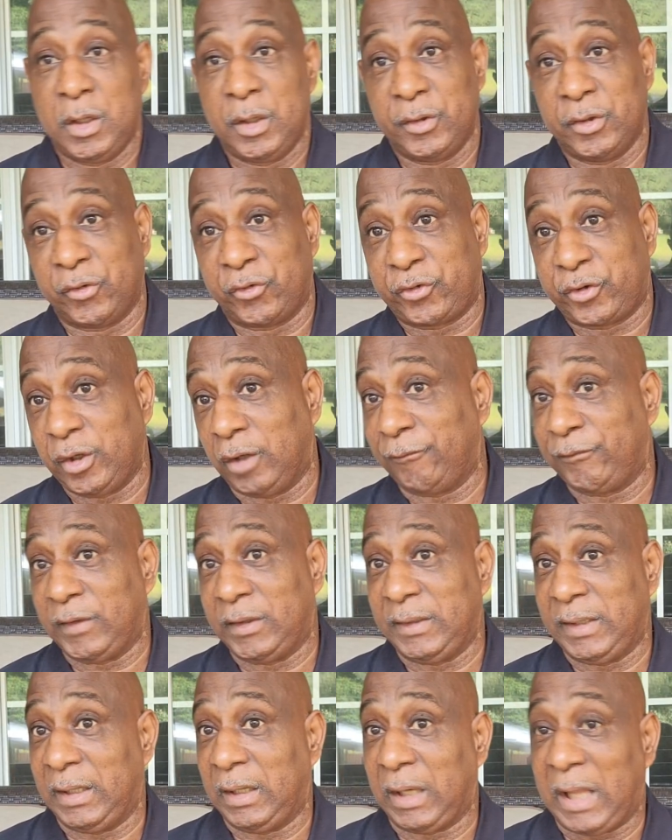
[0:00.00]
The stuff that
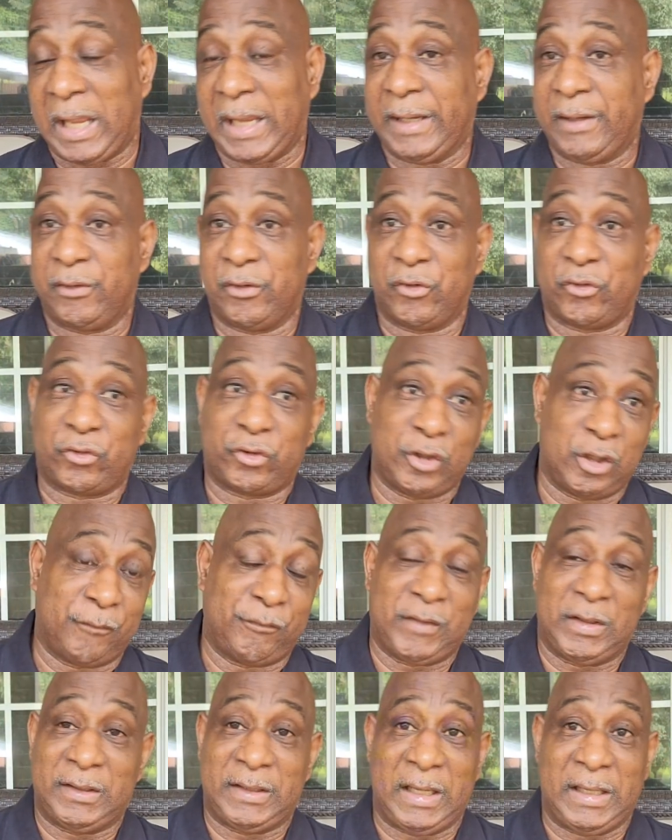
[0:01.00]
they liked, the stuff
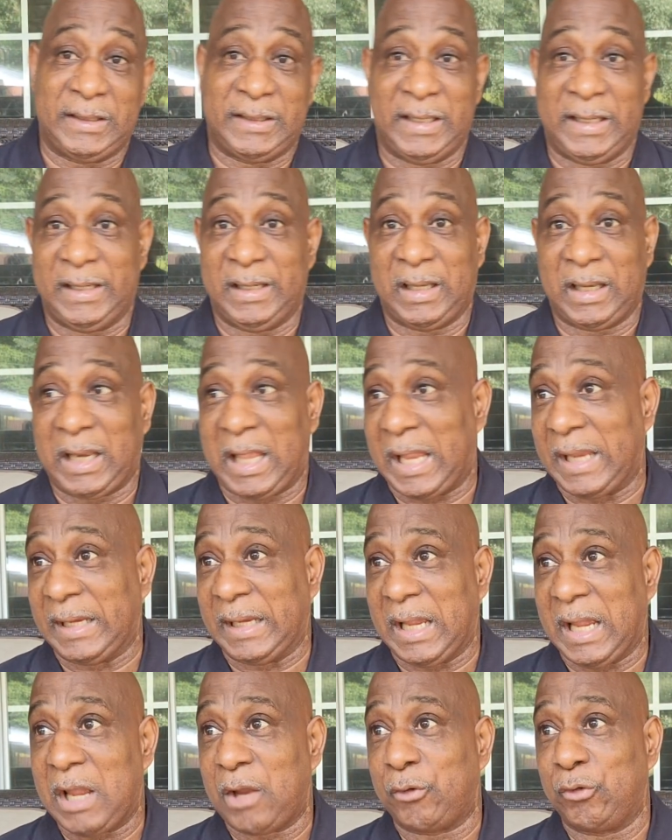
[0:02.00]
that they didn't like.
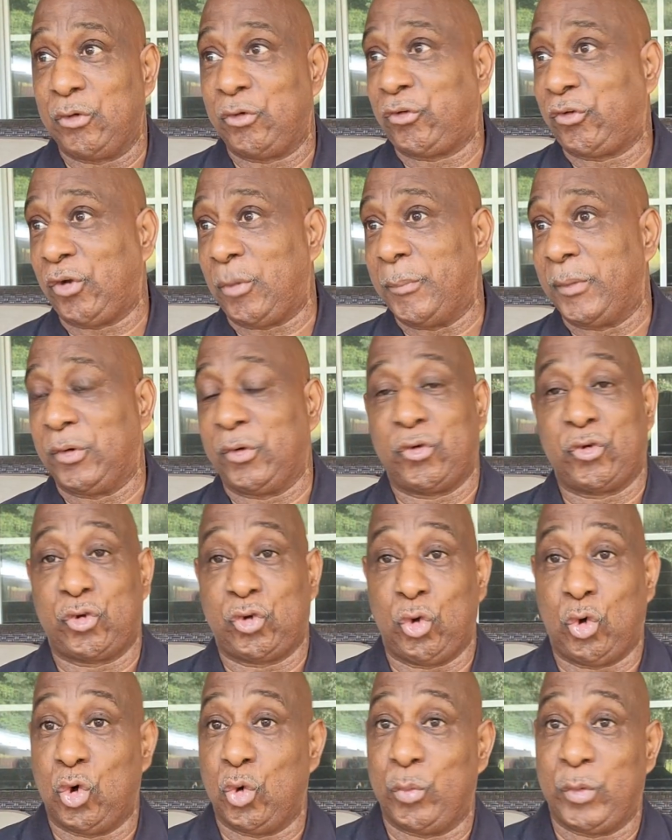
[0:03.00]
I hear some of the
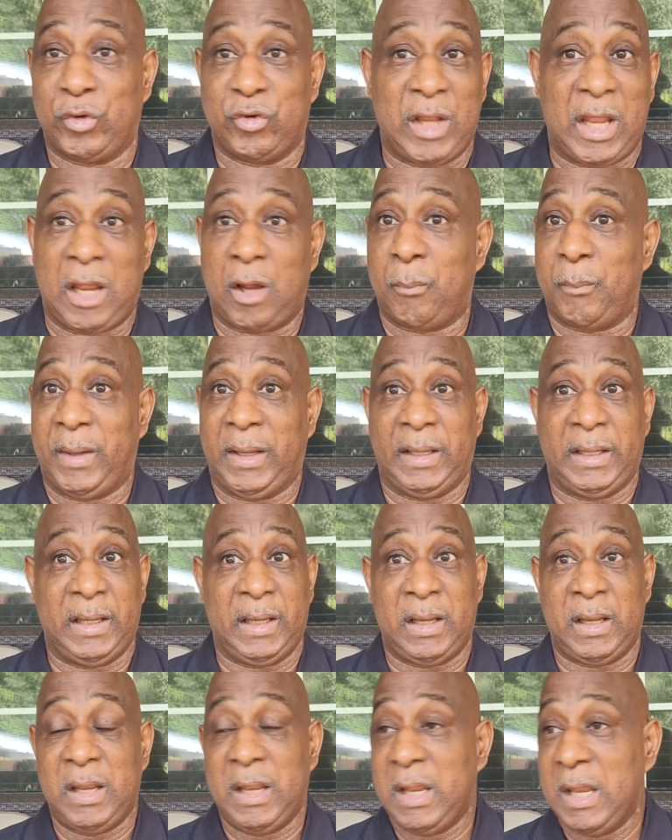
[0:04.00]
stories now,
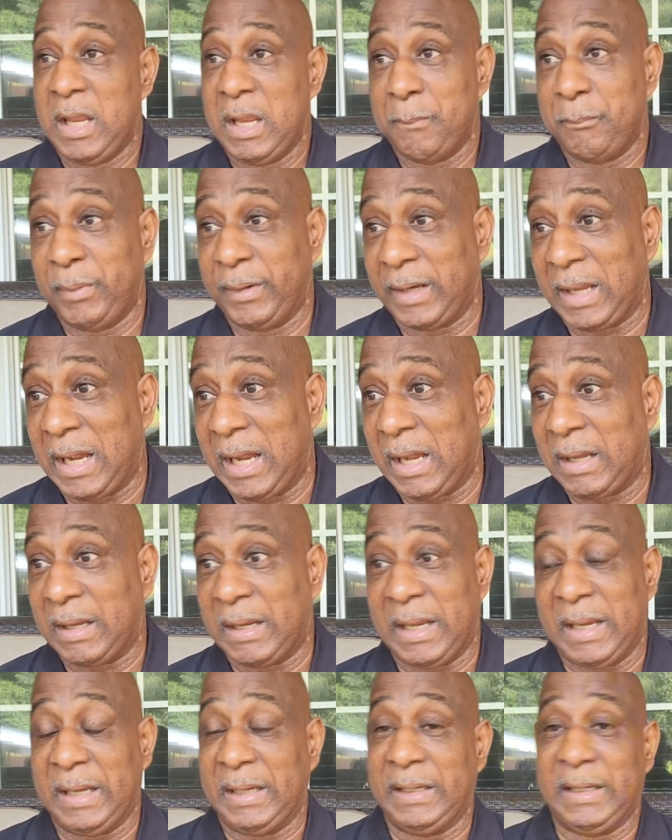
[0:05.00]
man. But
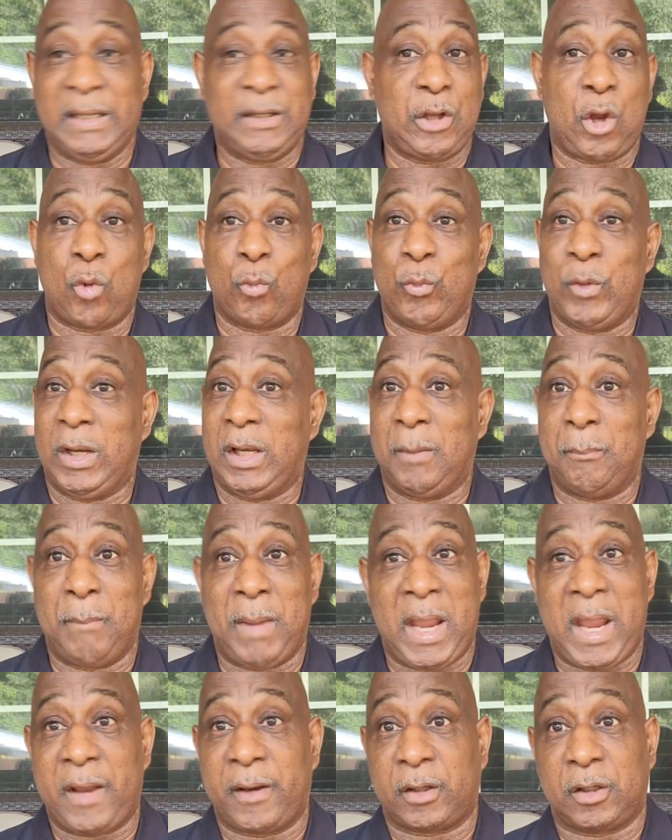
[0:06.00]
it don't really
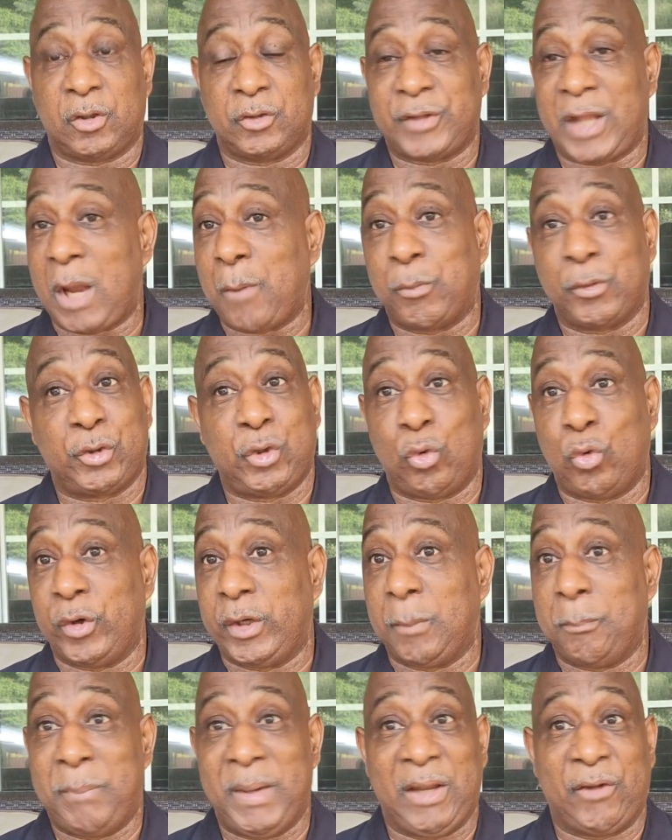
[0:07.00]
matter because I was doing
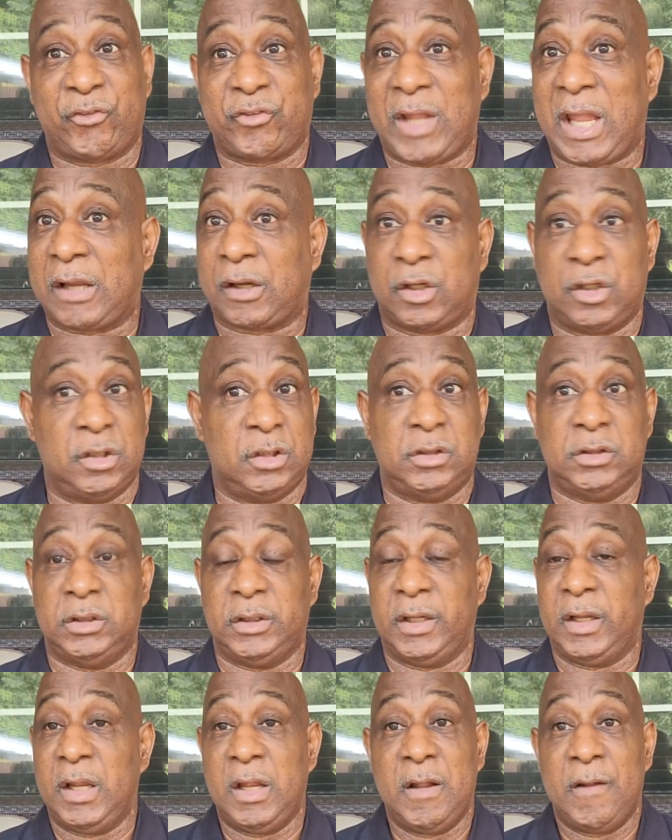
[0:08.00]
the best I
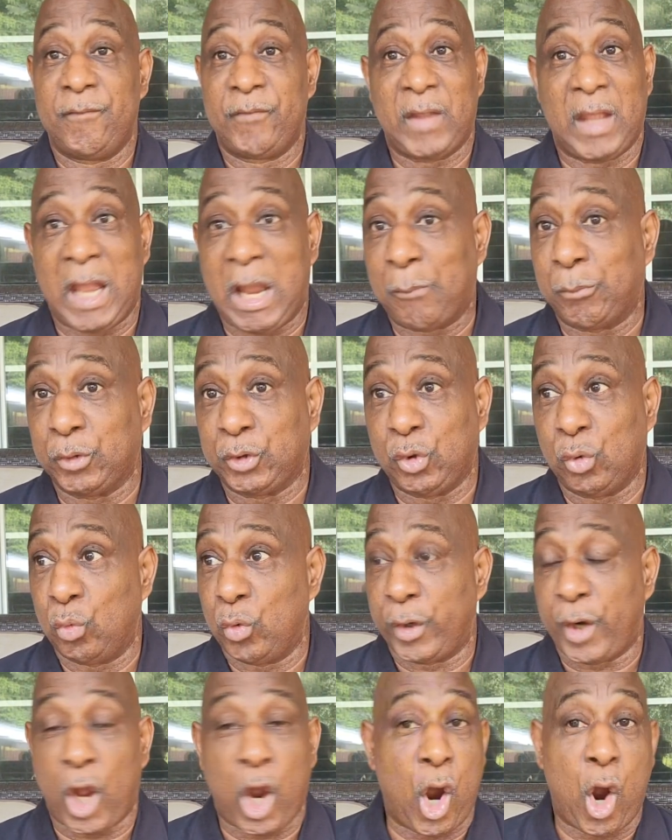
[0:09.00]
could. I was
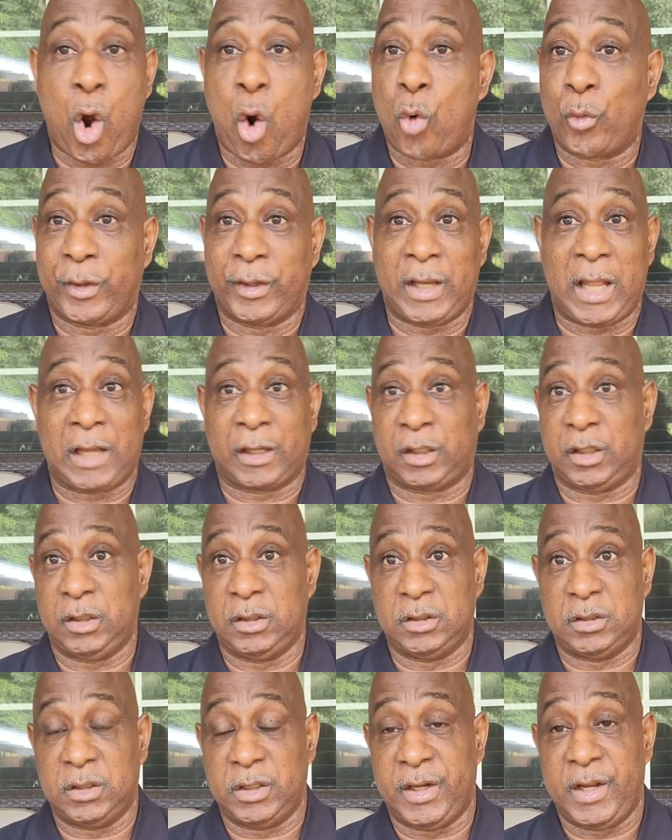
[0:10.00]
doing all that I
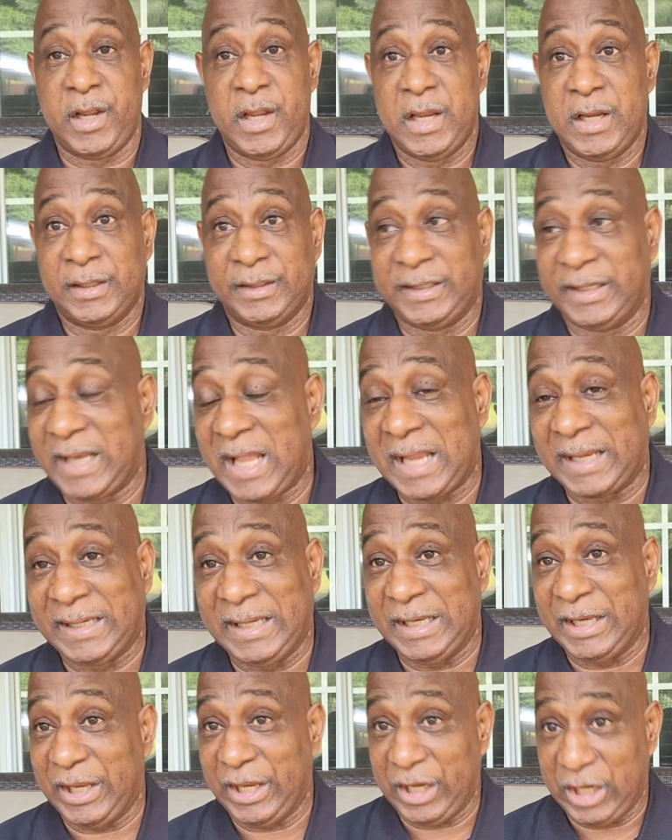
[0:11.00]
could. Did I
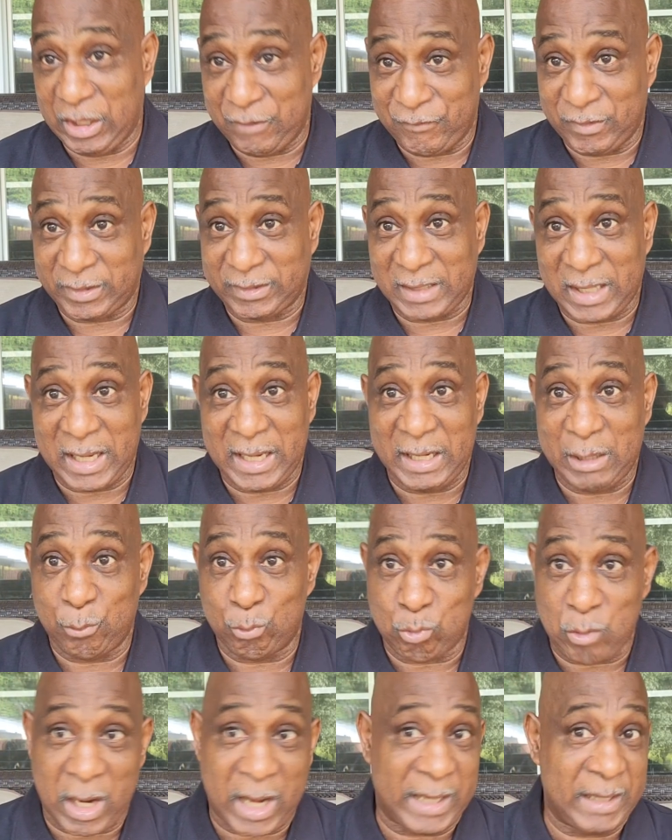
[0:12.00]
get everything
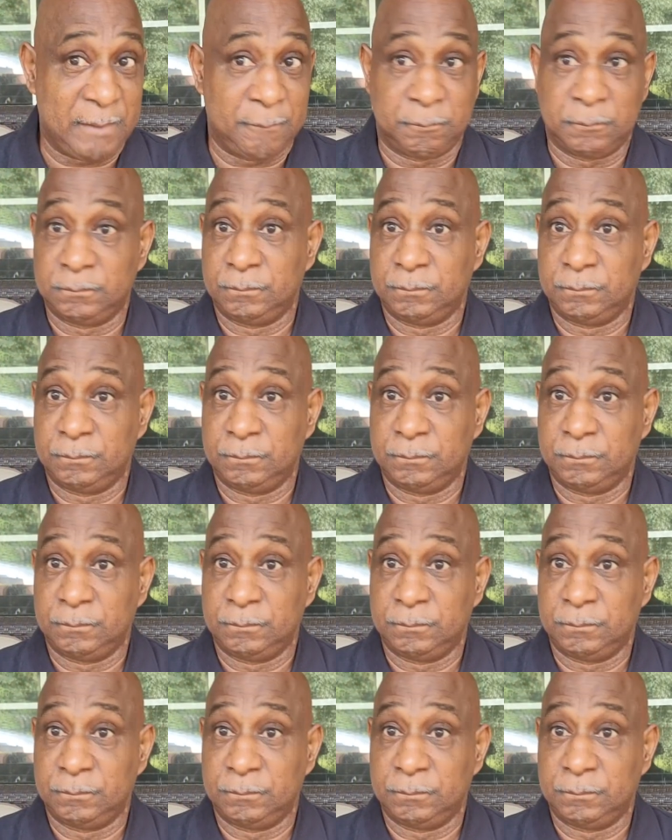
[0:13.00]
right?